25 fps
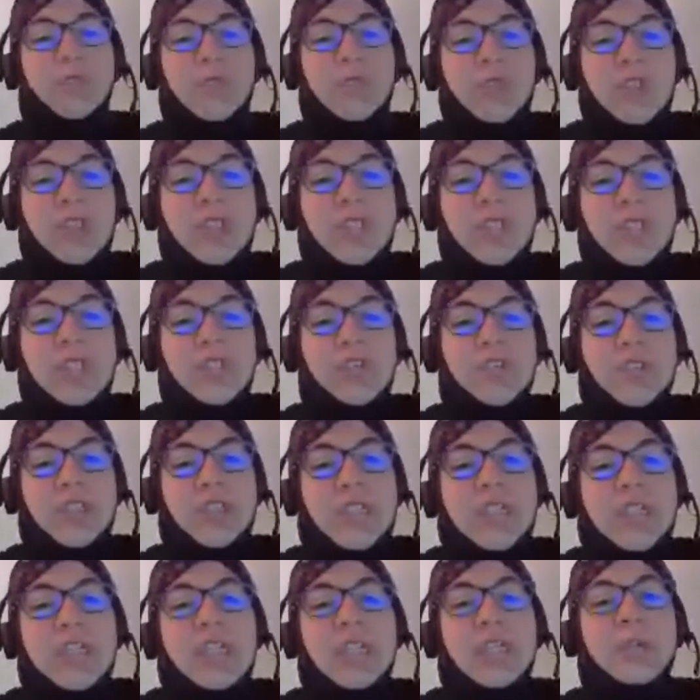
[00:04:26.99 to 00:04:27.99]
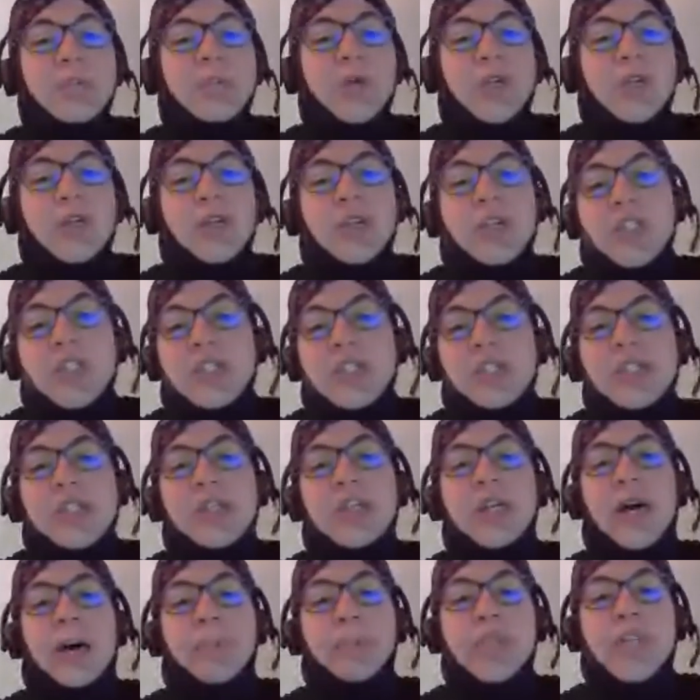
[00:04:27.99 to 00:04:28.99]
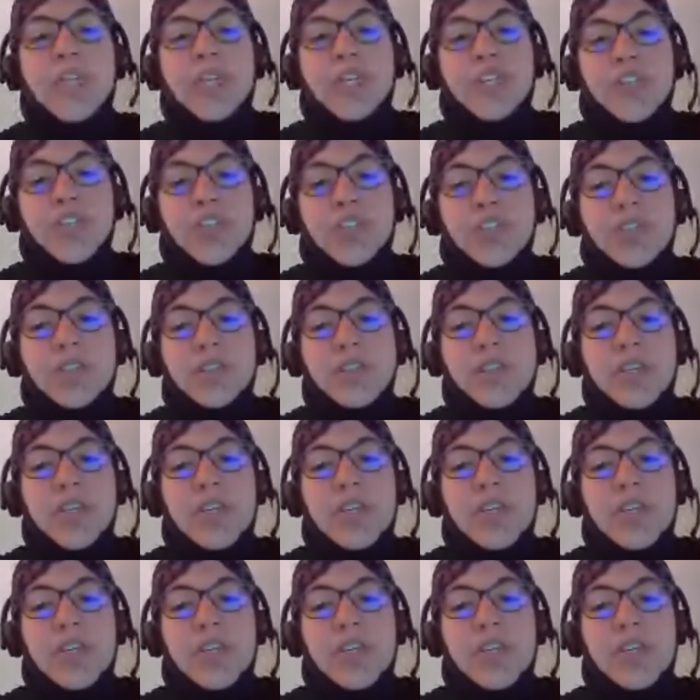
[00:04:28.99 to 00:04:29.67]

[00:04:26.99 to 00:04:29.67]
building a single monolith application.